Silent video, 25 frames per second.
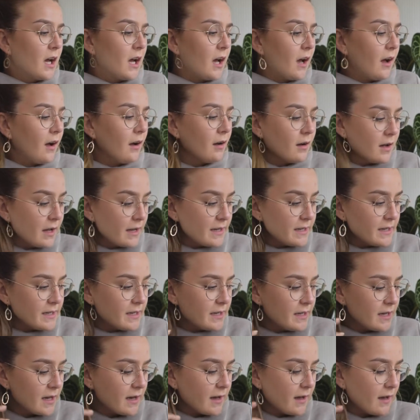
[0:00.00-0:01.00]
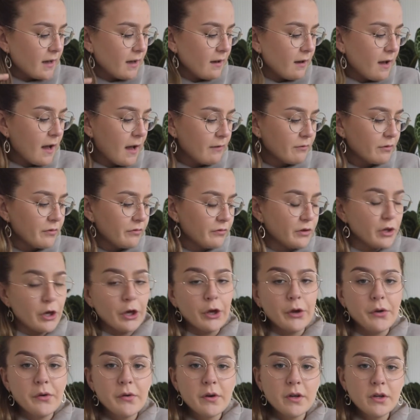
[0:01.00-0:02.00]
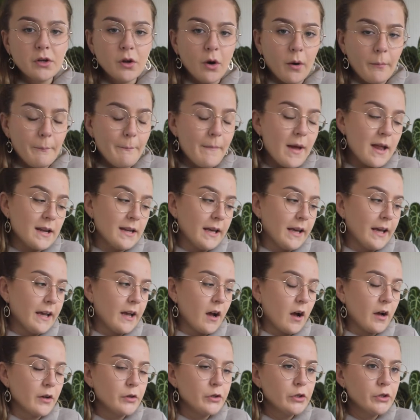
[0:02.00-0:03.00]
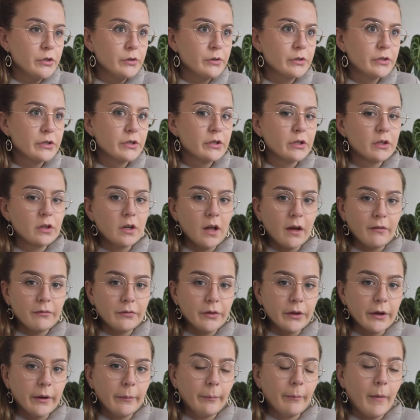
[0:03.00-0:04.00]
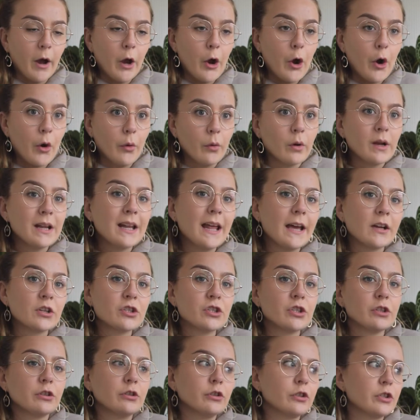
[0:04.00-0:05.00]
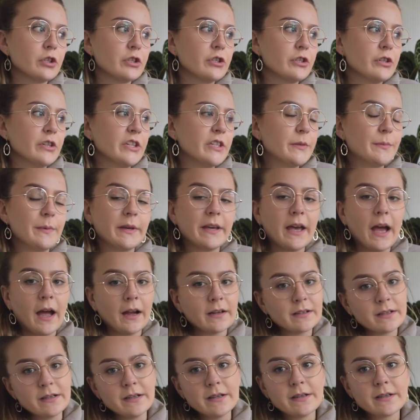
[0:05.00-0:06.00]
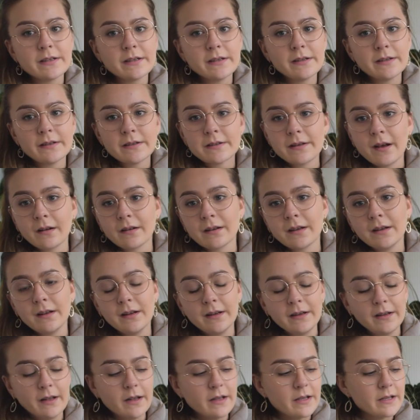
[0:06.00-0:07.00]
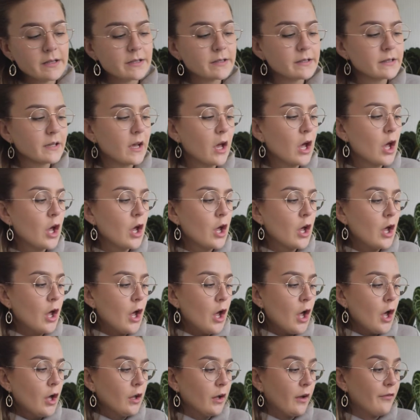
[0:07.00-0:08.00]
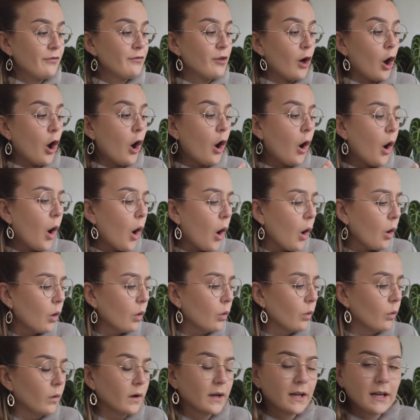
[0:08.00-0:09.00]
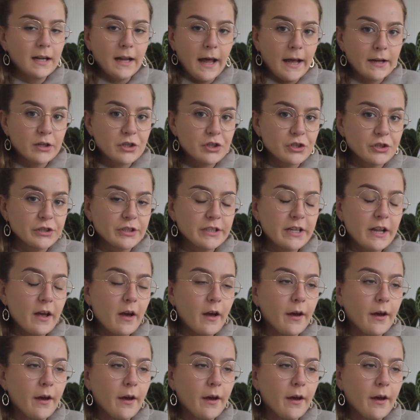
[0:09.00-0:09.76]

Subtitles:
I have a few, not many. I used to love them. My whole collection just used to be cactus and succulents, the whole collection.